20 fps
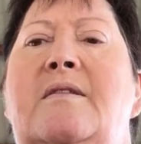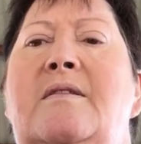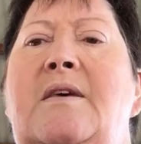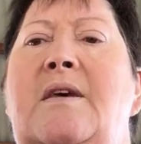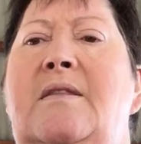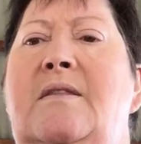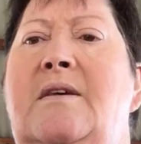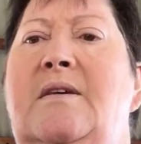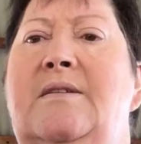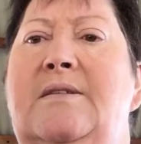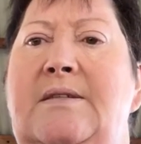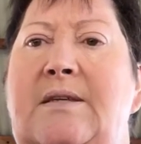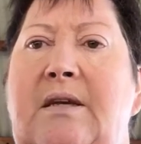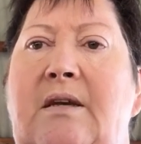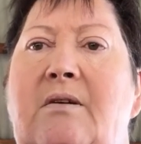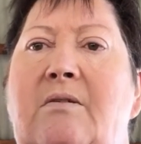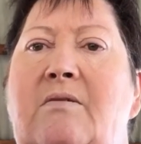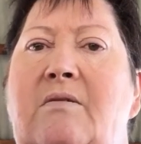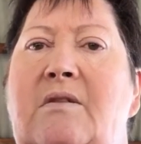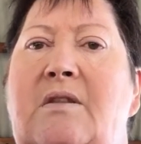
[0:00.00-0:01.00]
Then there's the
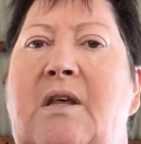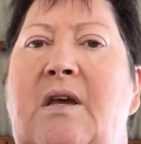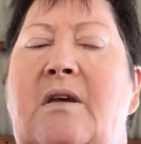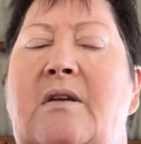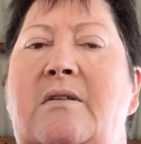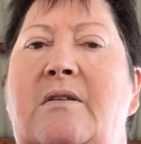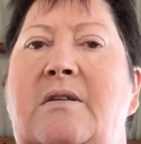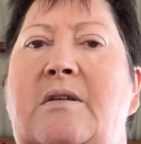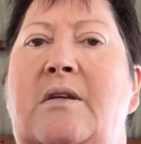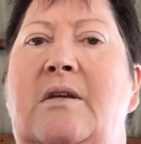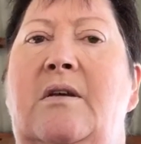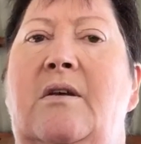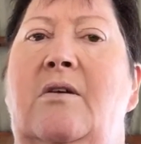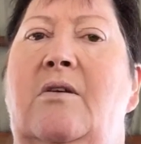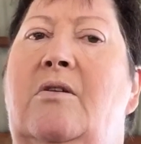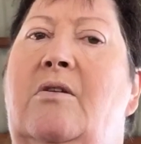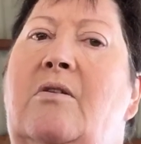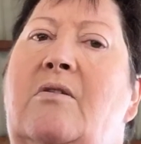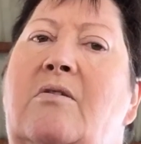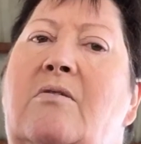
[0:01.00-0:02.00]
guilt that
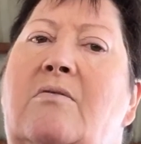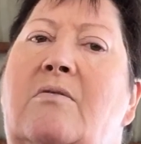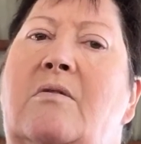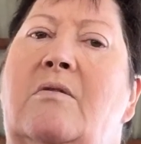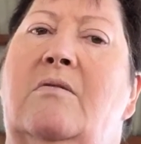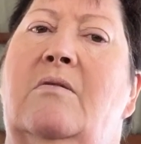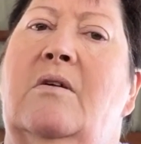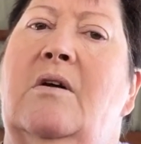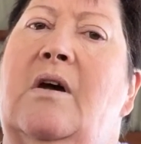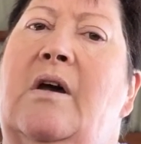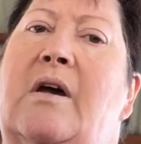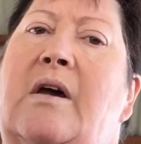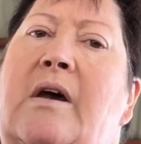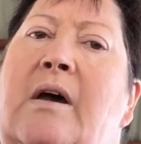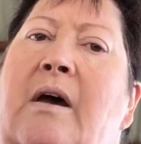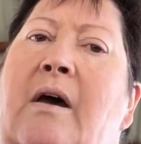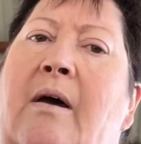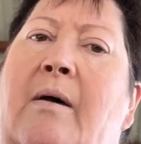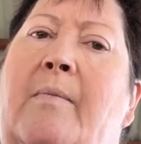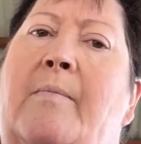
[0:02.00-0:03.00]
you
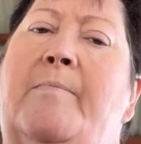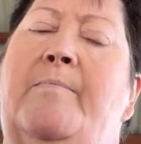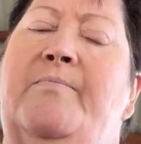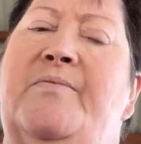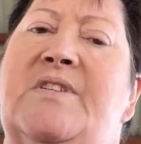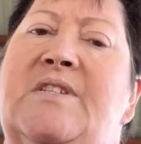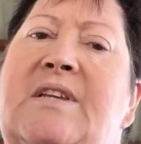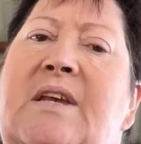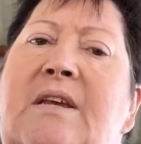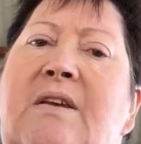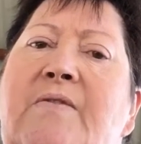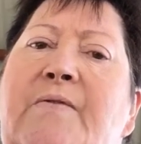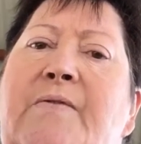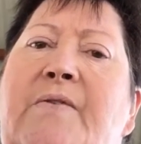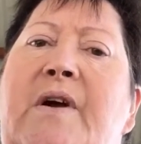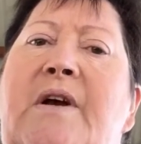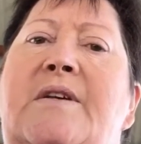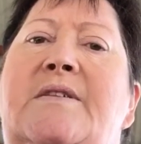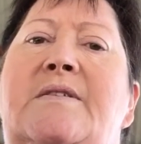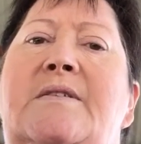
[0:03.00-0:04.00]
see your
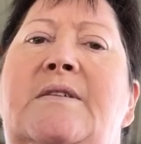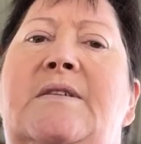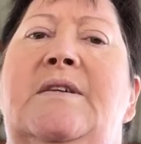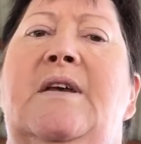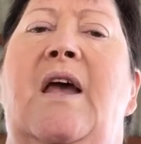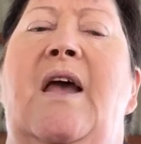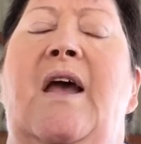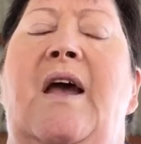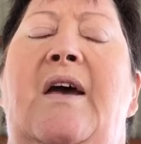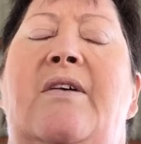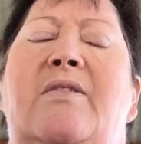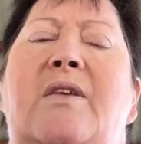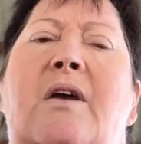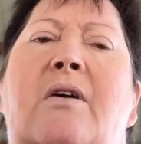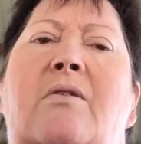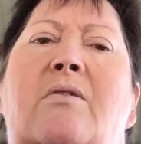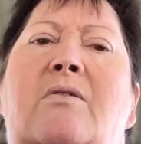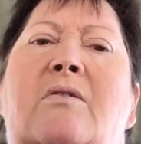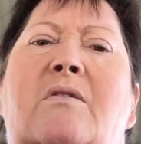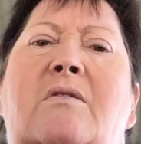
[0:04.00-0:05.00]
friends and
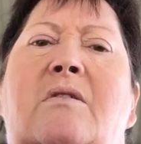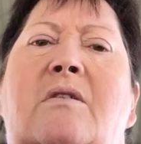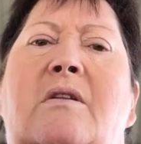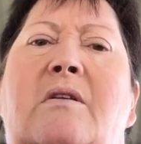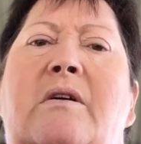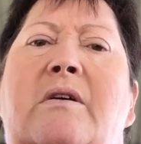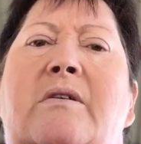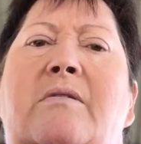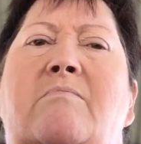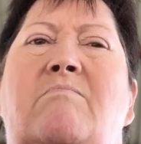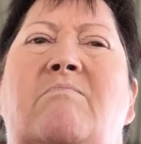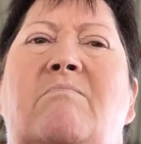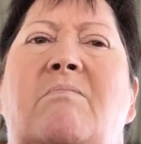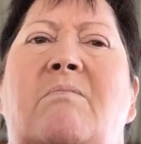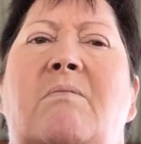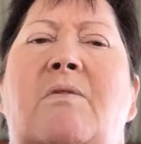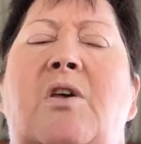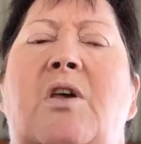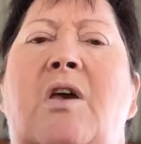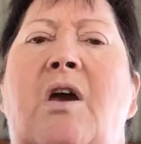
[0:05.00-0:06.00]
they're all
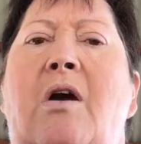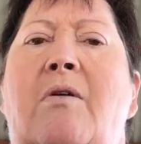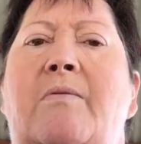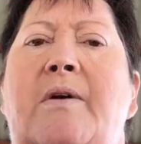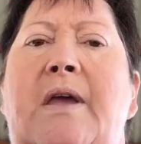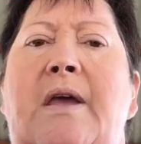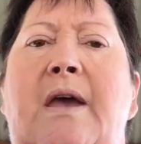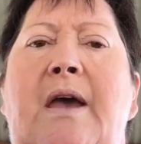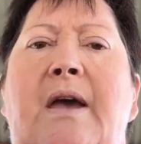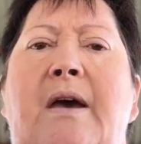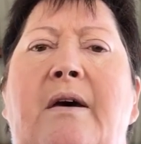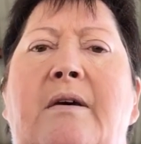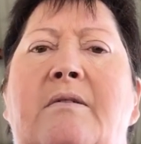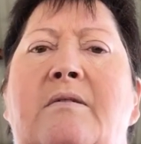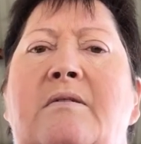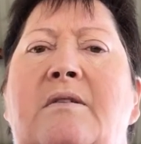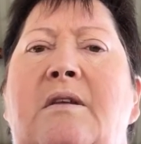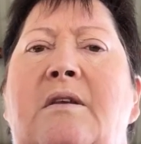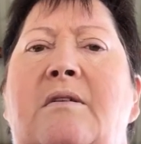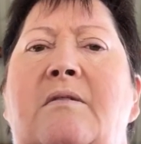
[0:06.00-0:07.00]
going out,
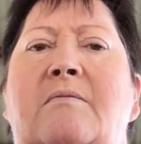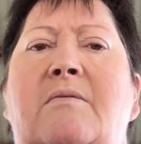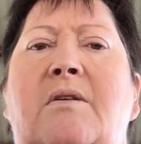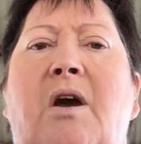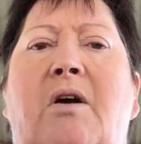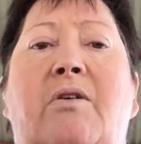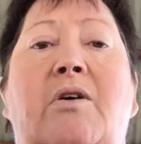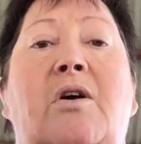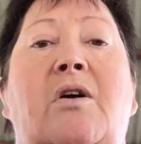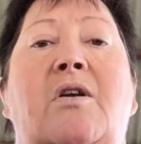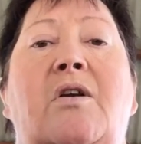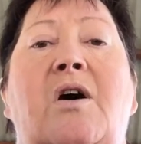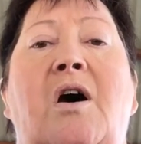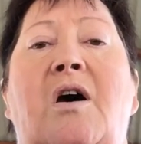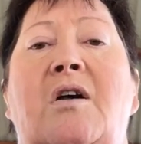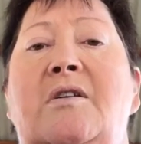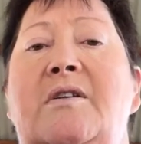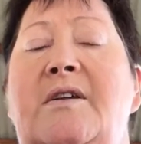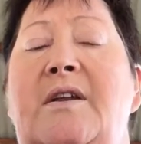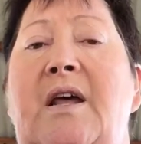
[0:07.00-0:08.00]
they're going on
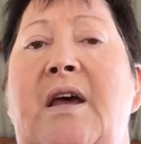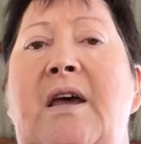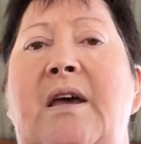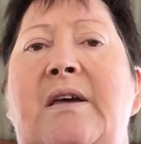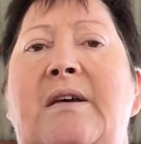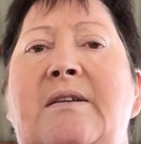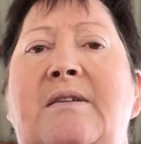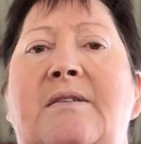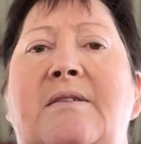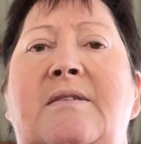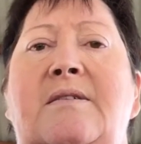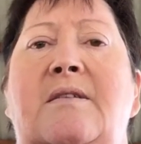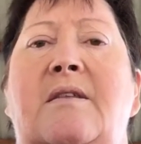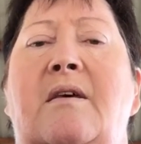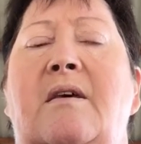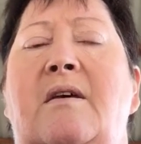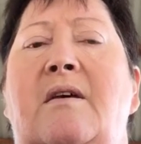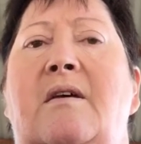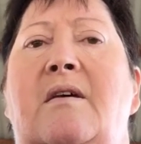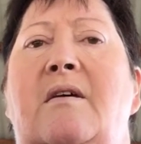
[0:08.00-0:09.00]
holidays,
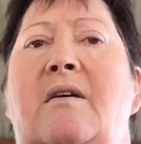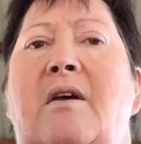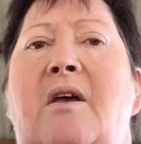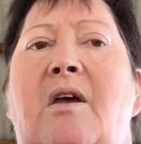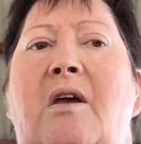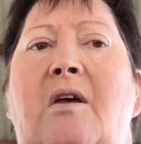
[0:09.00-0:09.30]
they're